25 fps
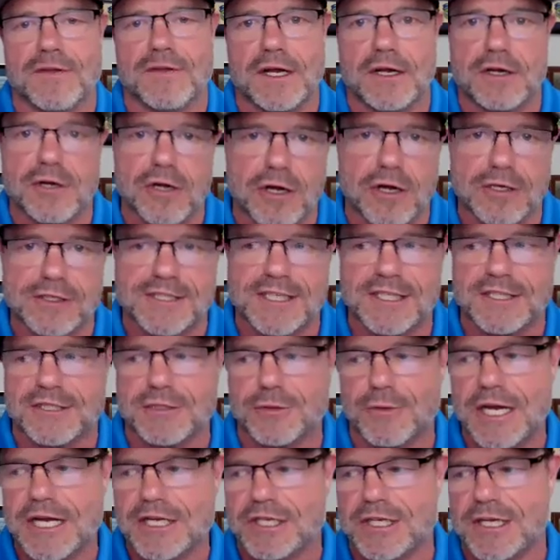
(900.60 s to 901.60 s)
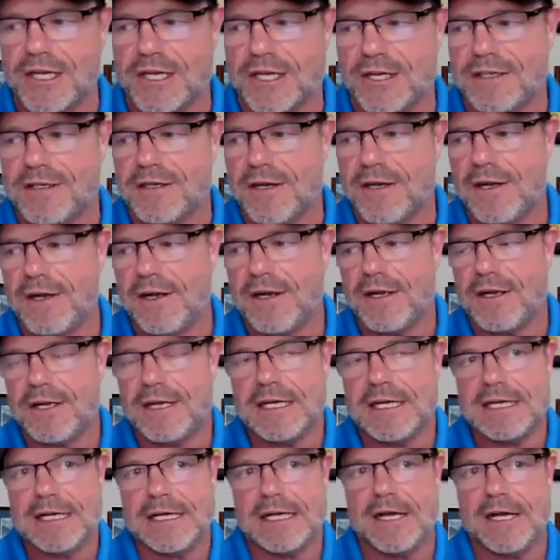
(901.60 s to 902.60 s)
their current situation,
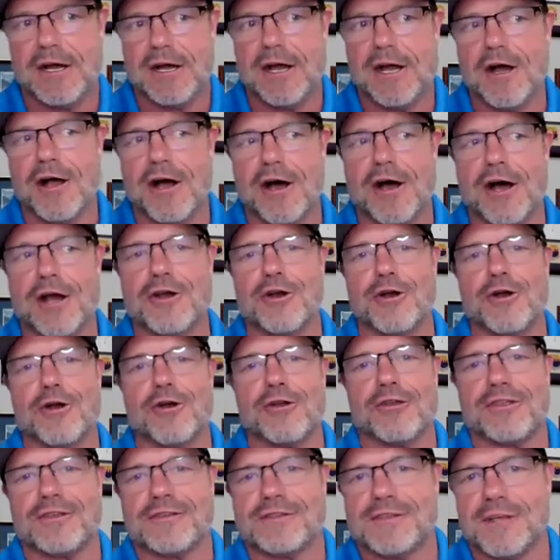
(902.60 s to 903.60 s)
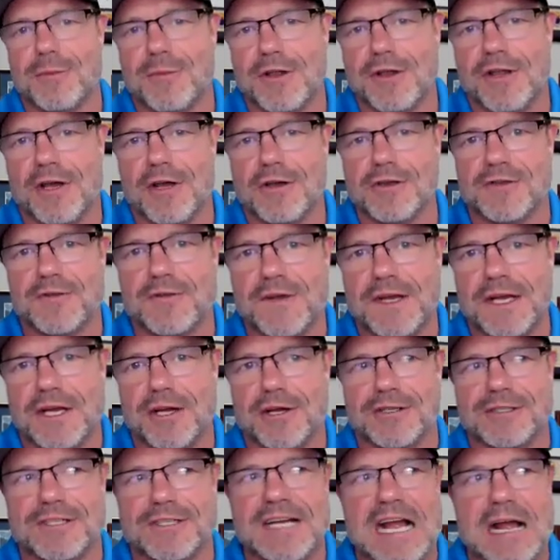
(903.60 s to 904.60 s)
unearth some of those
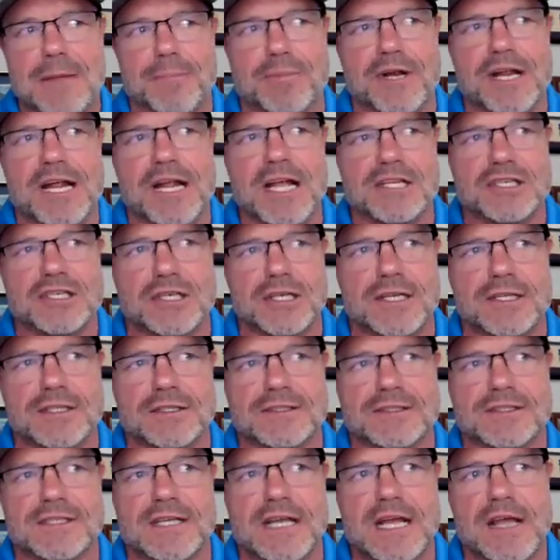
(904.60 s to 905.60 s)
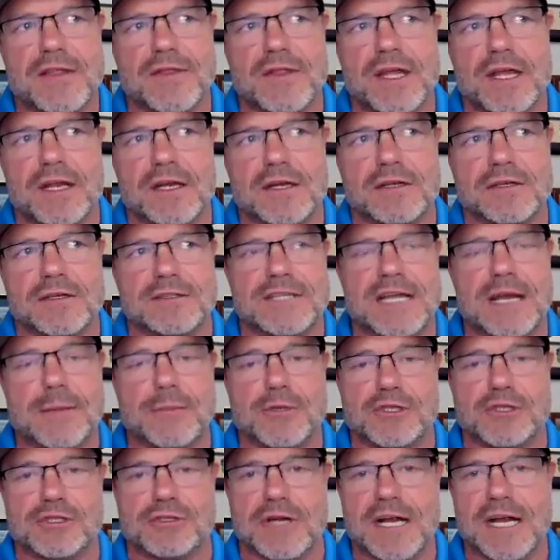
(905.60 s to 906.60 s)
fears and apprehensions, and then
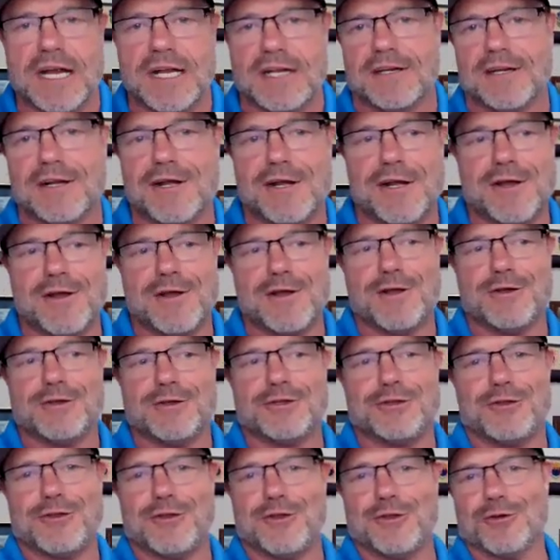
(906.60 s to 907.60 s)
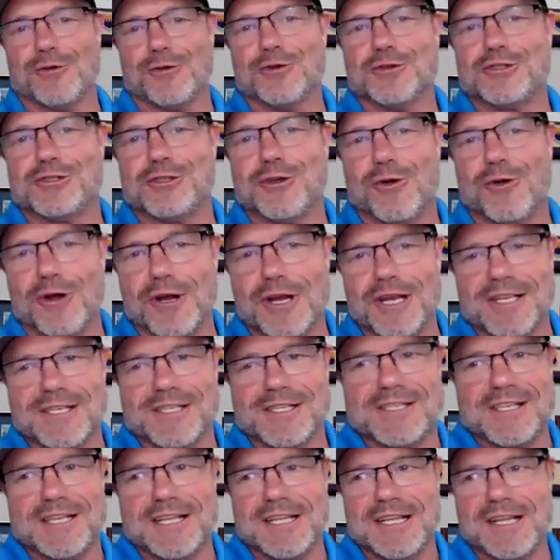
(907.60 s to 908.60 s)
demonstrate through
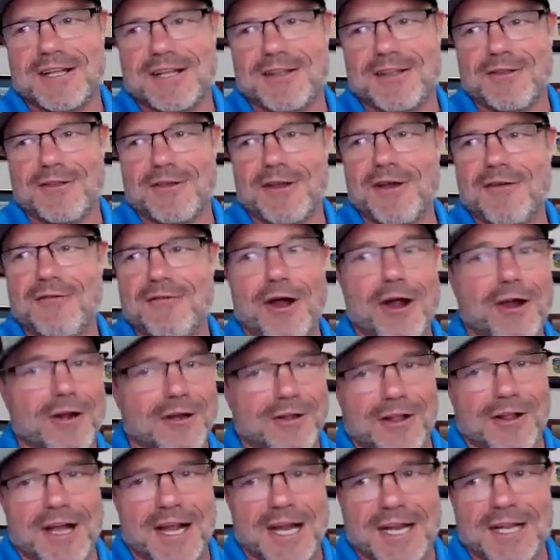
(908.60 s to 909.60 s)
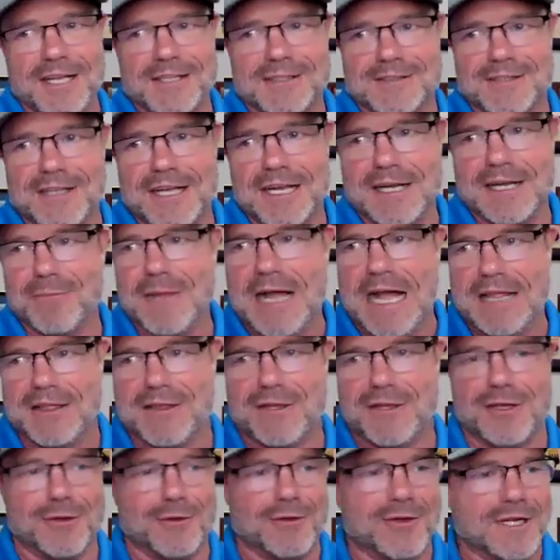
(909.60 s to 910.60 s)
stories of our clients like
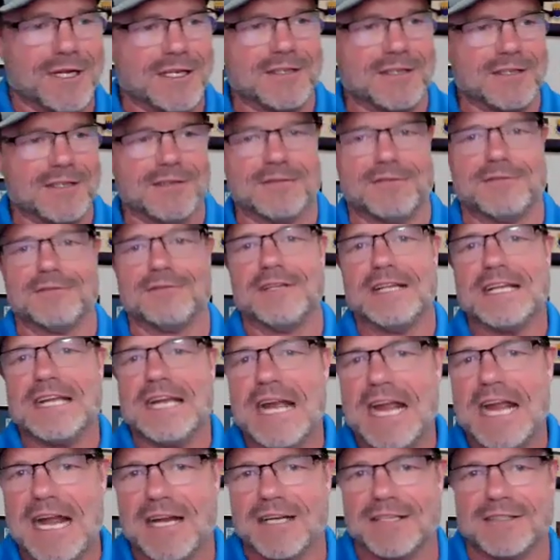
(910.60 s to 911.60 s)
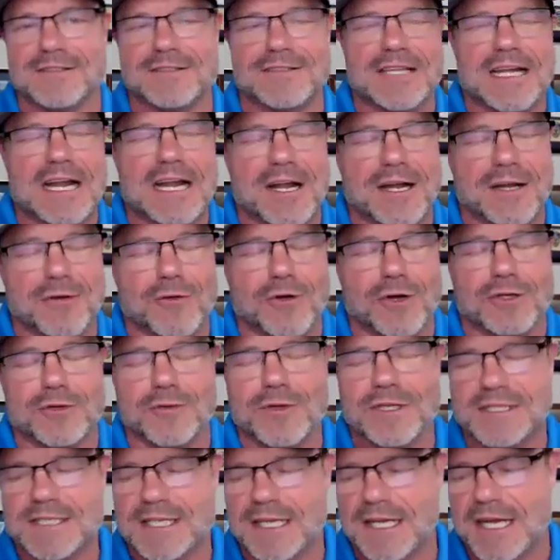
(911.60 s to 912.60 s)
Matthew and Leanne that I worked
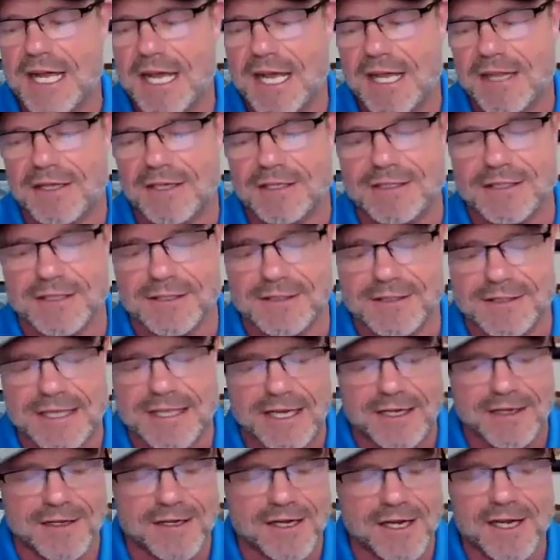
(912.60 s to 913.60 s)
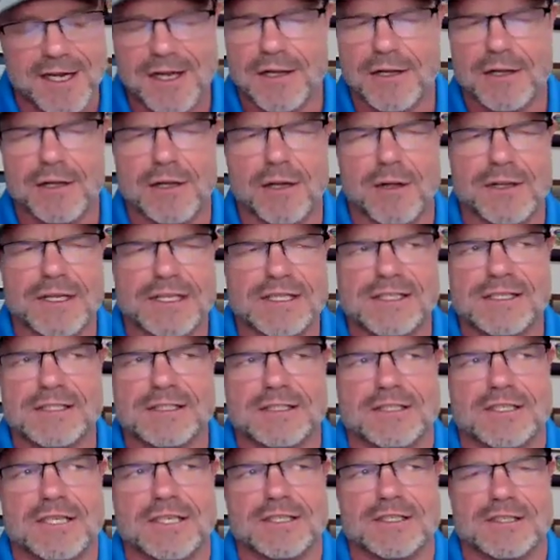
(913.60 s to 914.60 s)
with today that just said, this
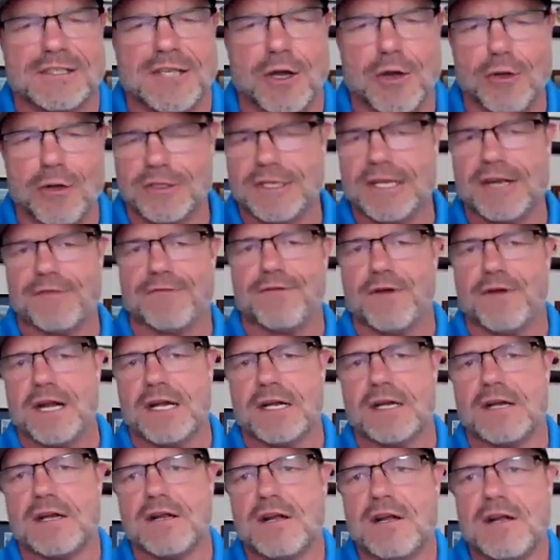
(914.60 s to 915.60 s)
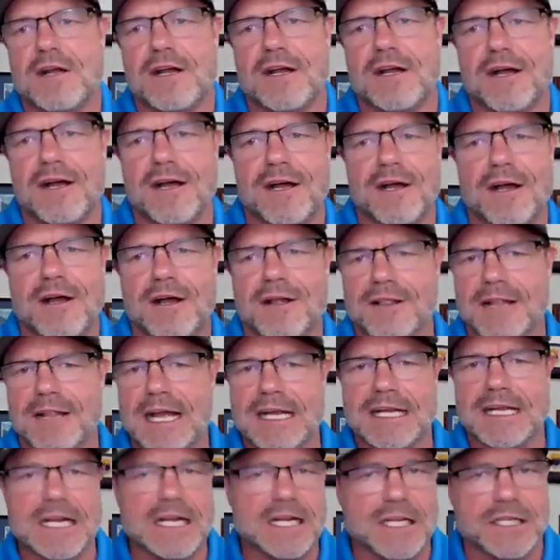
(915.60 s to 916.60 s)
is just so different,
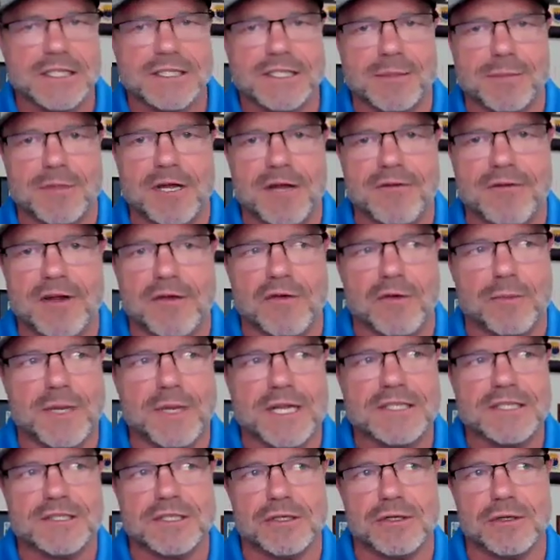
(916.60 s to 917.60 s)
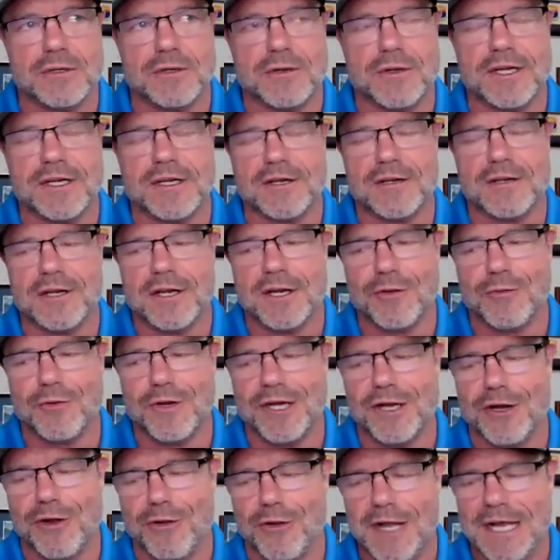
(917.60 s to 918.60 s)
unlike any gym I've ever been to. And
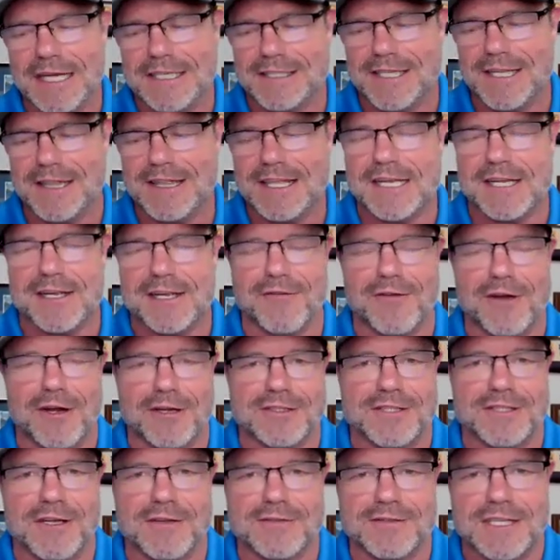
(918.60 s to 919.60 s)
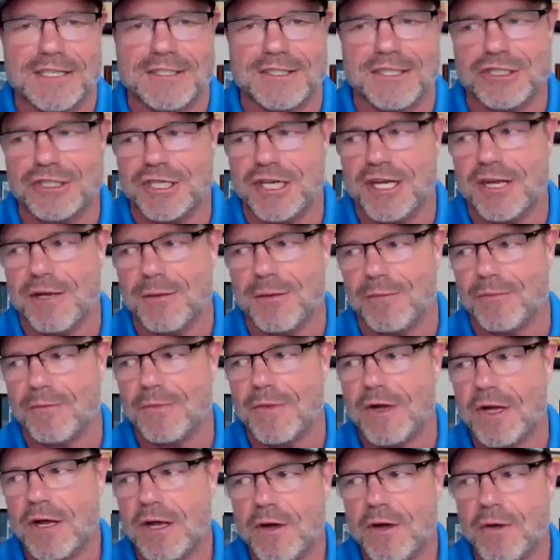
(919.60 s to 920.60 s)
we don't like to think of ourselves as a gym.
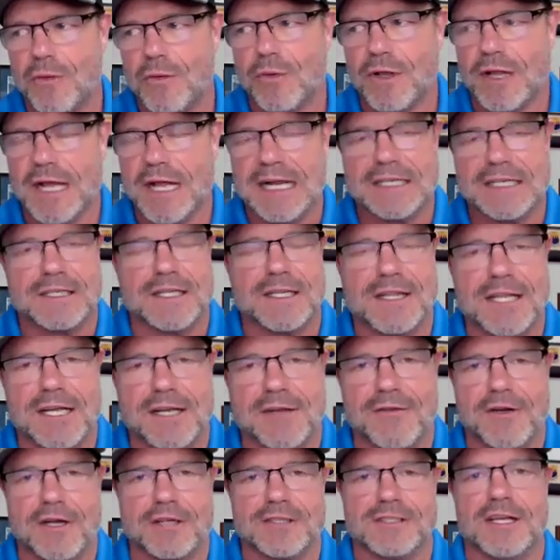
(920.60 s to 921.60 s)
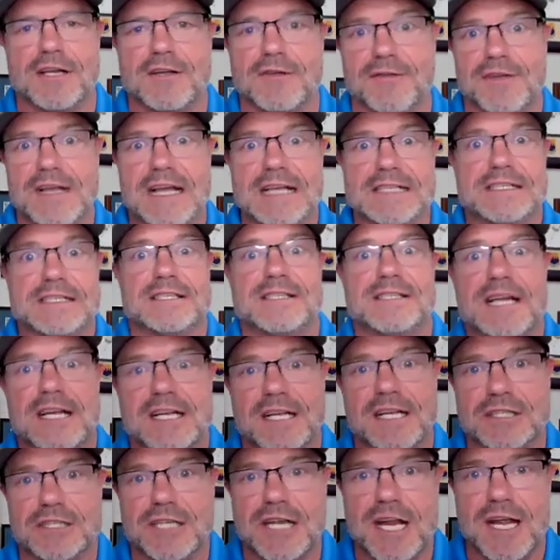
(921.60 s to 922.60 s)
We like to think of ourselves as a
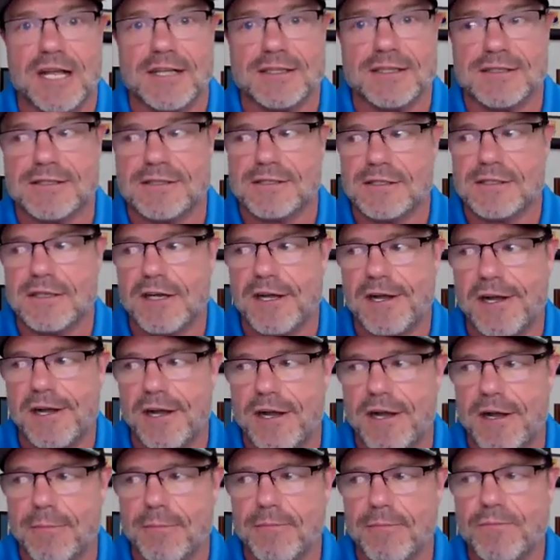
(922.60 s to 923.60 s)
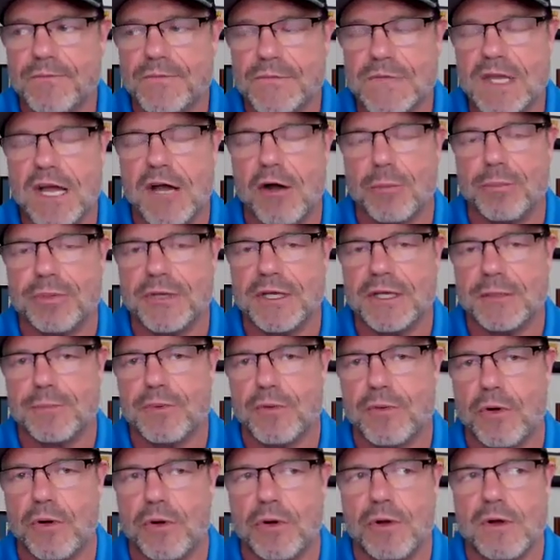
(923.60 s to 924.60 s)
second chance to help
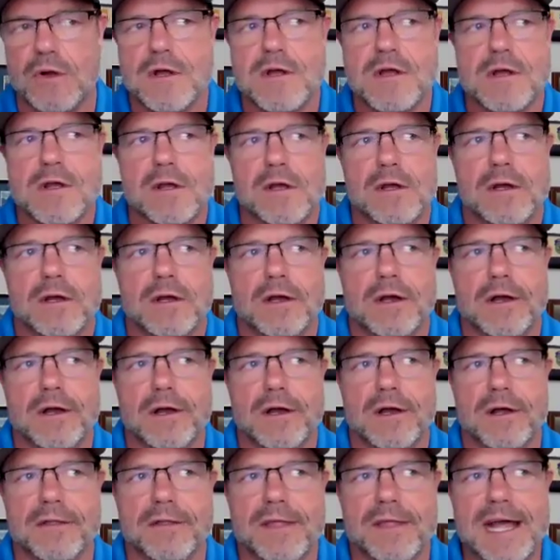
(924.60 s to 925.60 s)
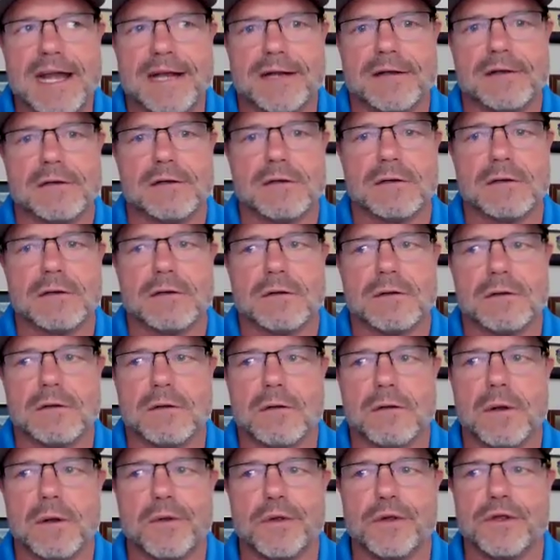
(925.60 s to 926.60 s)
people that,
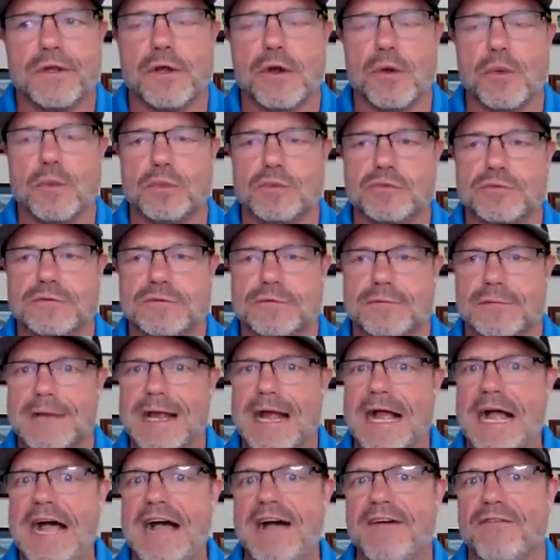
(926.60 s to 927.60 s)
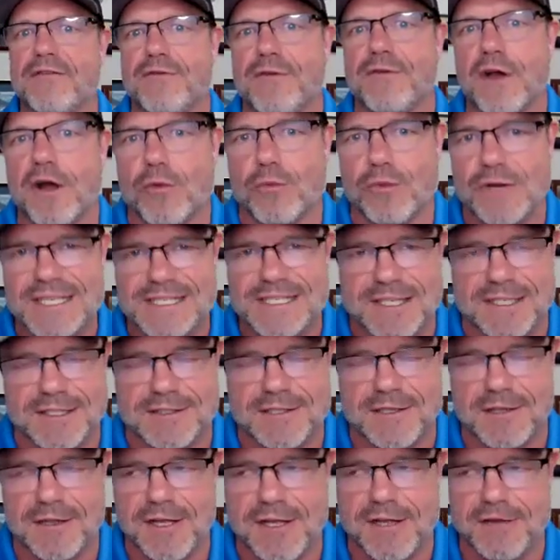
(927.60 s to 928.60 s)
you know, have a reason
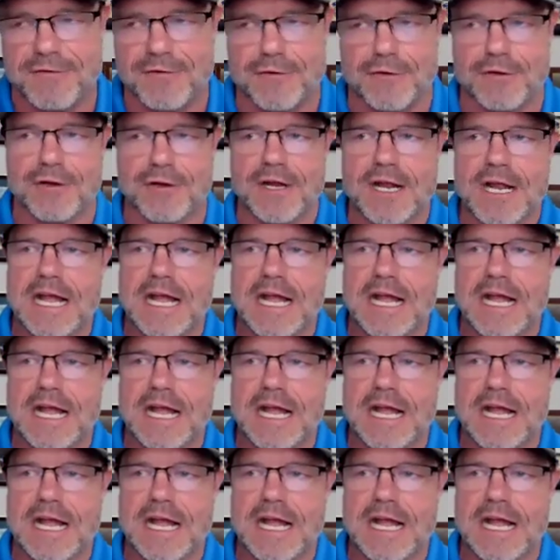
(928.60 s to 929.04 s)
to live or